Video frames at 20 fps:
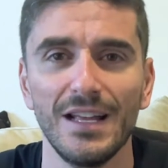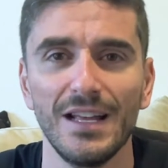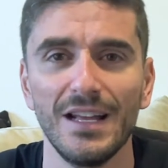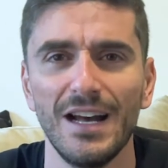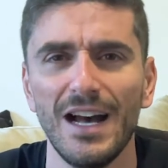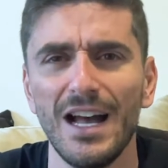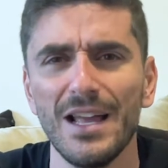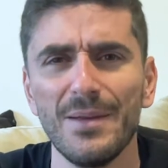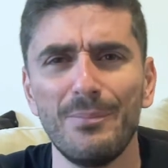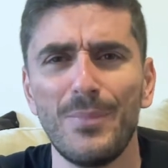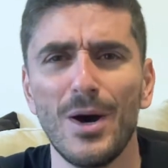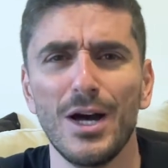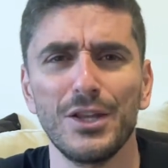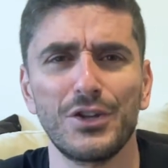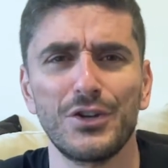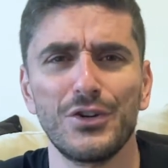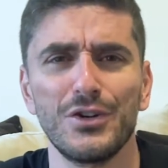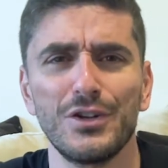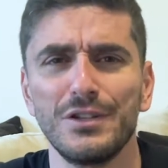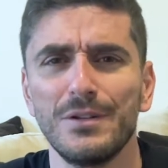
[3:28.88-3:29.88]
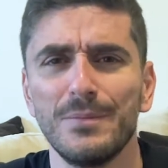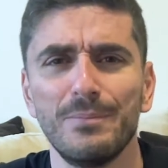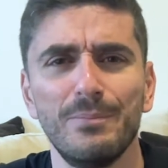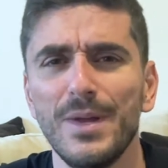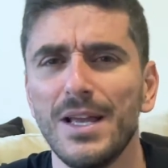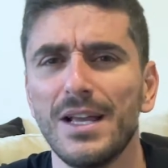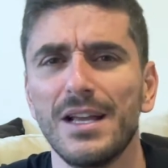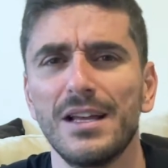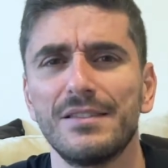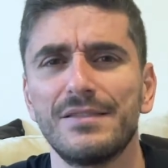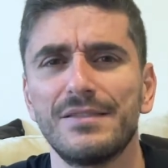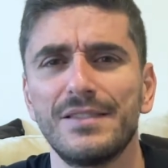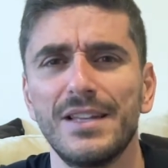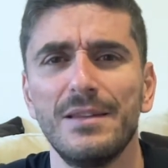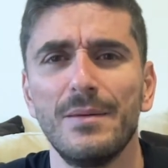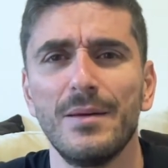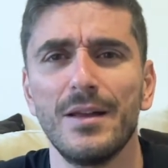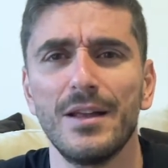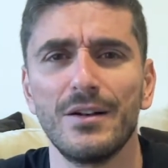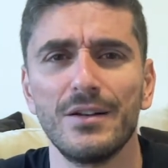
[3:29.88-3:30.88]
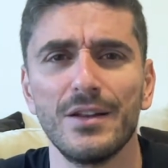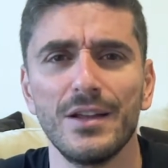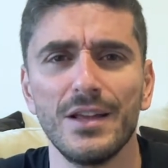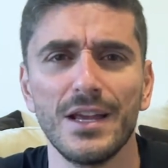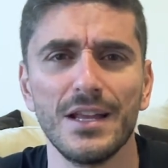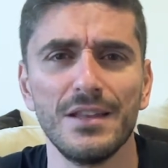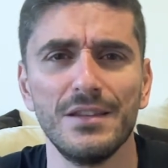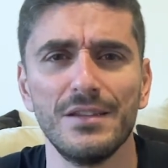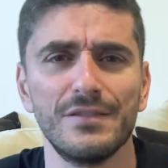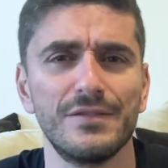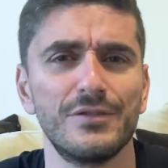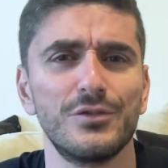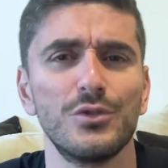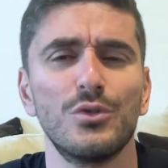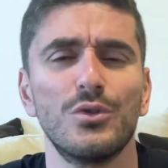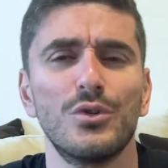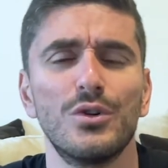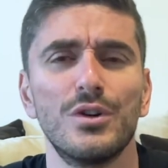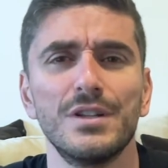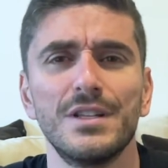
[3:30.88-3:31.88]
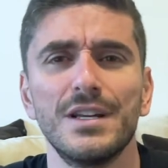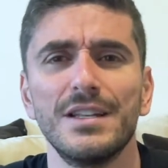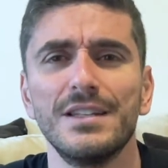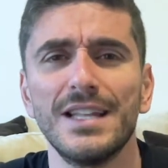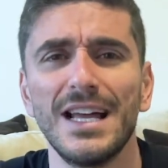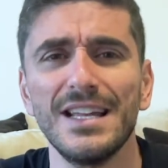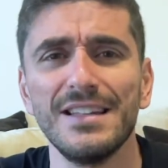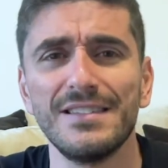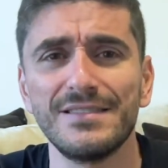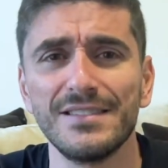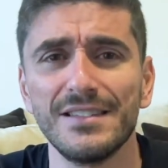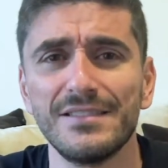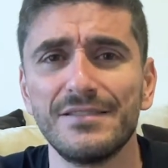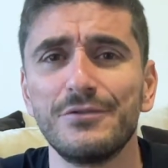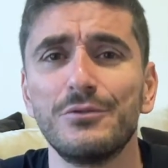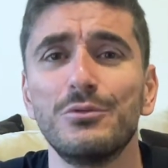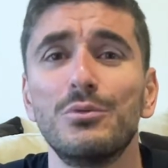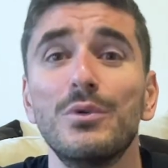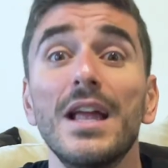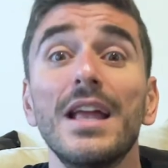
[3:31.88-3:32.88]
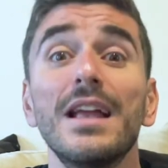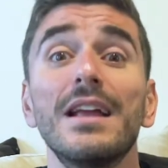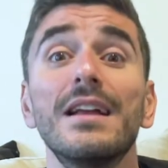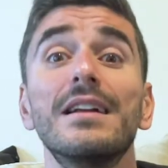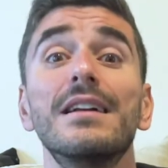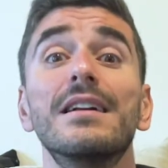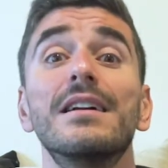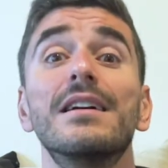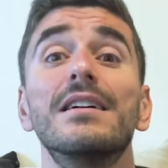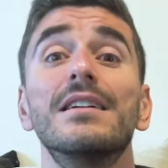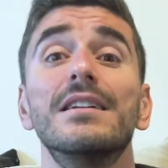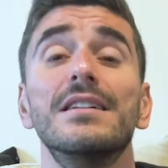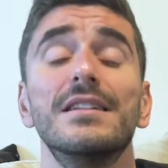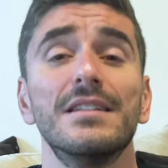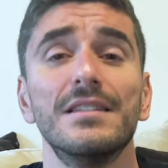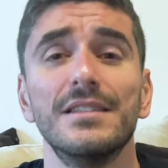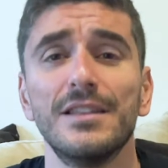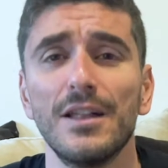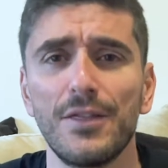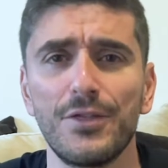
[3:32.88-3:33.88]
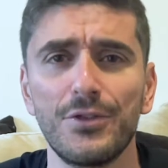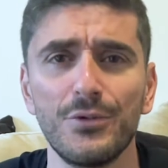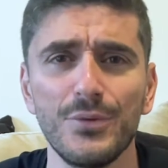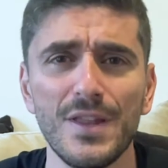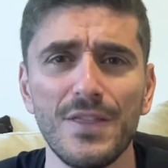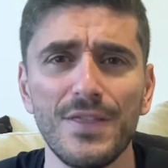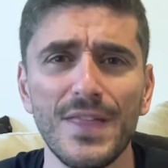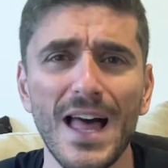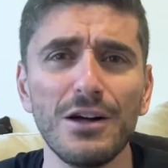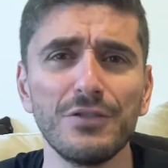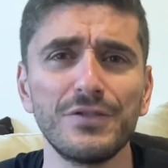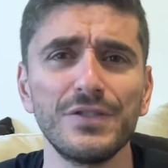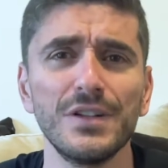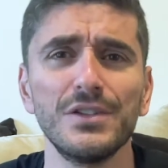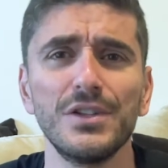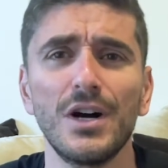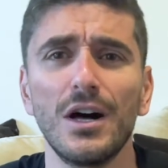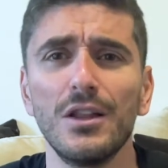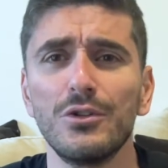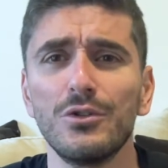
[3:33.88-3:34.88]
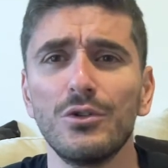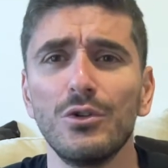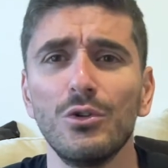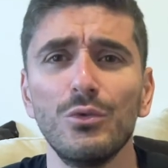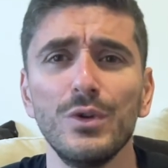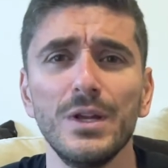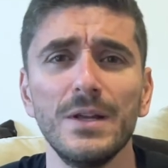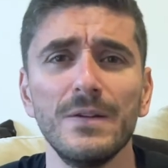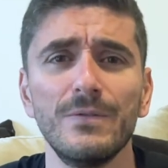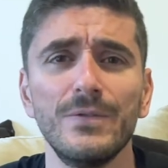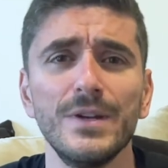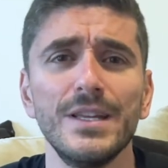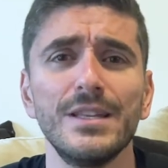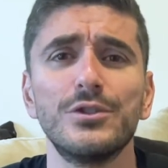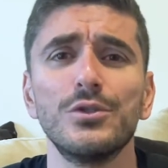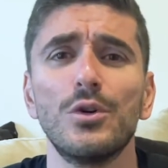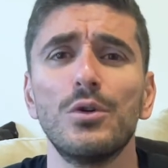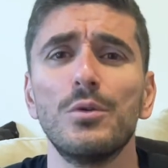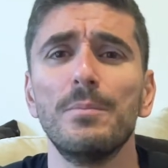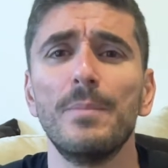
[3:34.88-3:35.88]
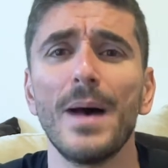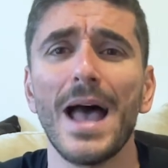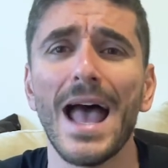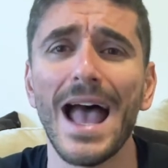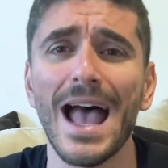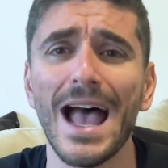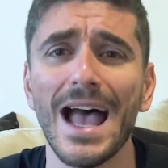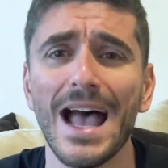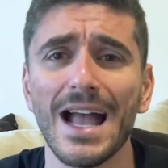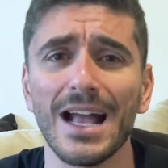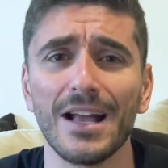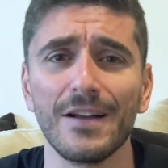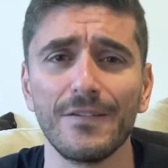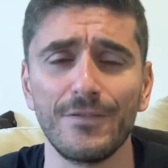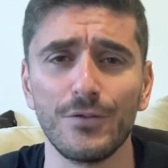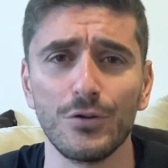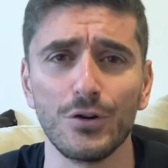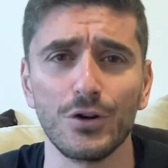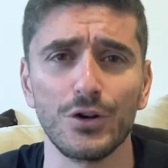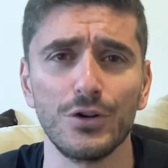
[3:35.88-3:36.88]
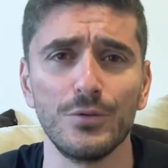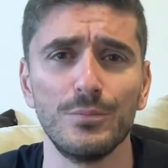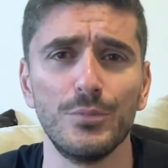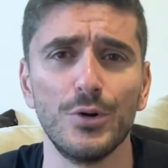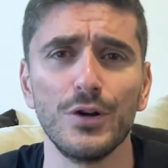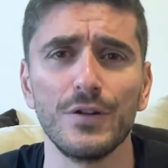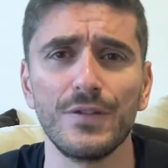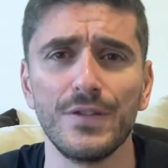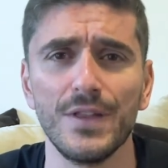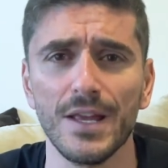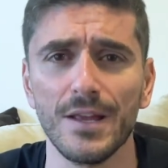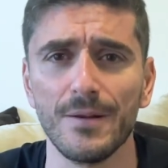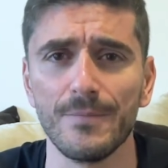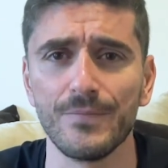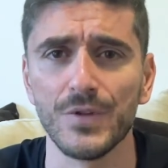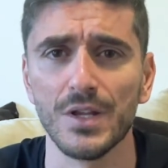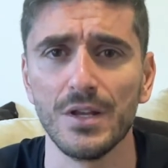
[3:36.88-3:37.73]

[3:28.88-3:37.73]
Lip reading: I bought her the biggest teddy bear in the store, the nicest ring, the $3,000 Louis Vuitton bag for her birthday.